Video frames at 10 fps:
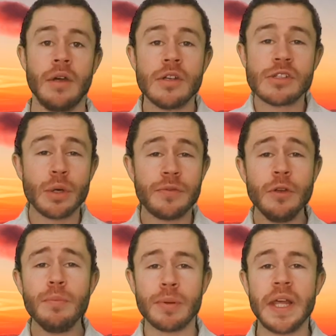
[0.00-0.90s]
So if
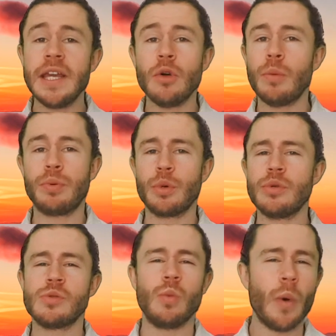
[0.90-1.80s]
you bleed or
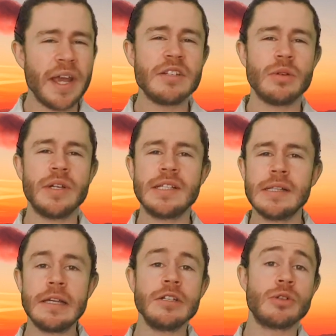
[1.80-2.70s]
bruise way too
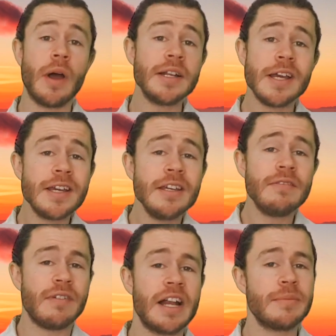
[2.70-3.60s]
easily, try taking a
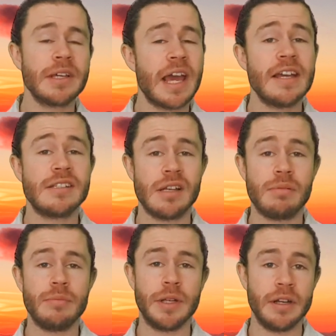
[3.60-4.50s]
vitamin K
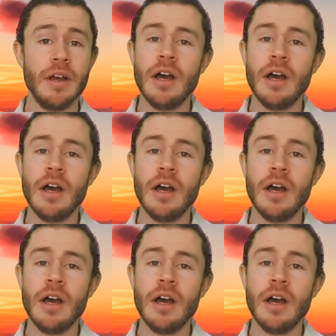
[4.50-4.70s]
supplement.